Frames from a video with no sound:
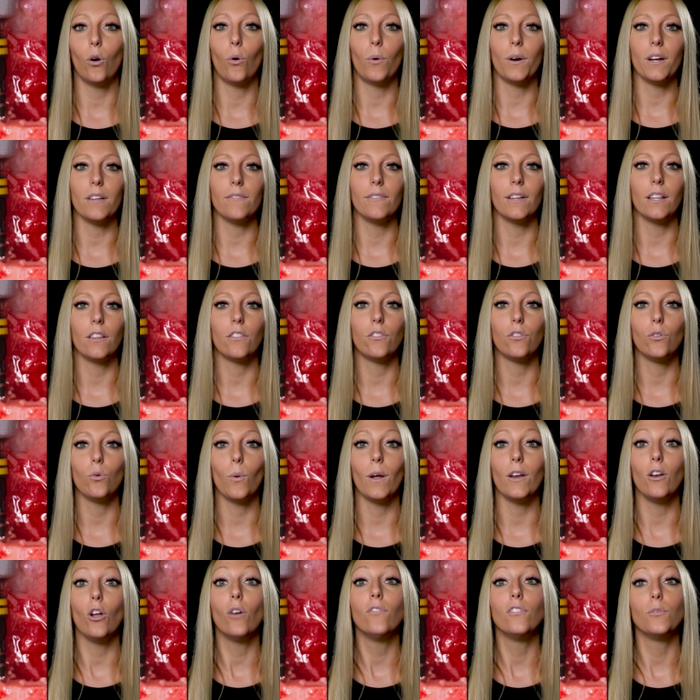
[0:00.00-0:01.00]
or even
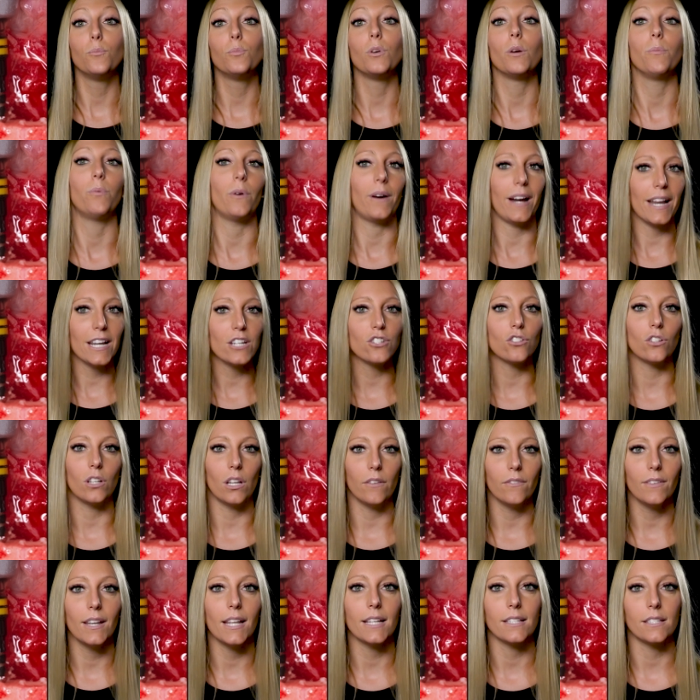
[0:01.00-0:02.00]
through an over-preparation
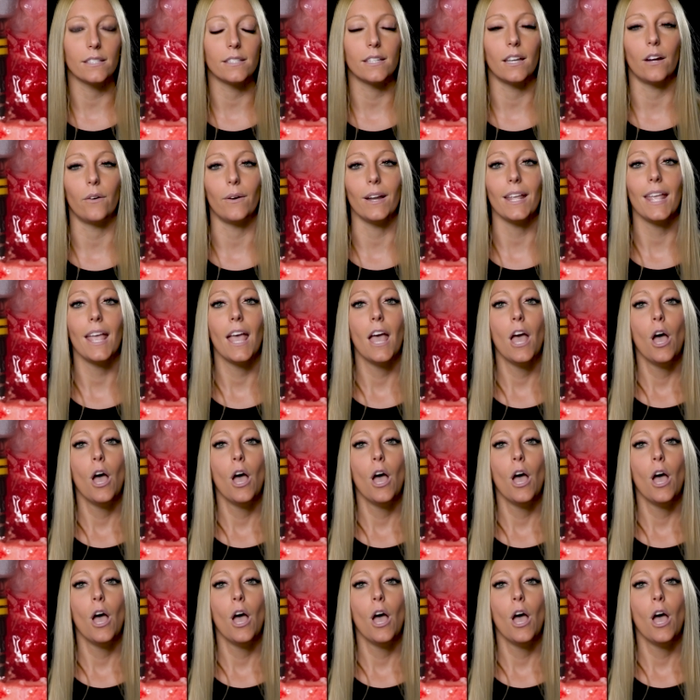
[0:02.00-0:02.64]
if necessary,